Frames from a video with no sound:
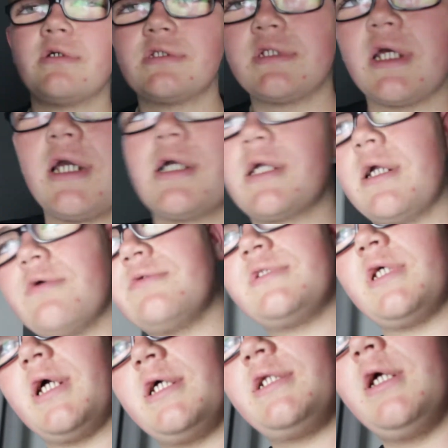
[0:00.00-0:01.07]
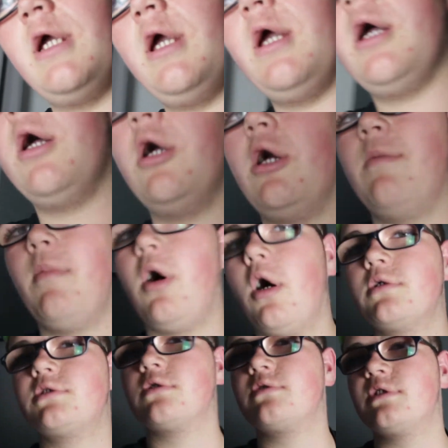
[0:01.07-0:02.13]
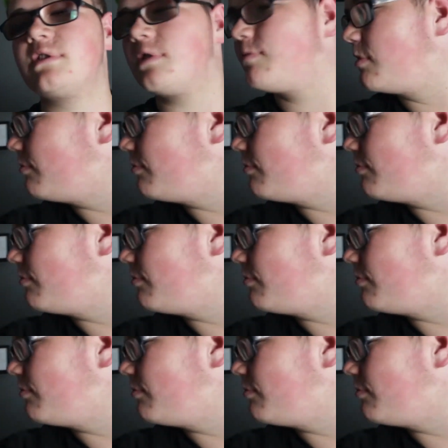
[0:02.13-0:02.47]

it's dark outside. Also, since I've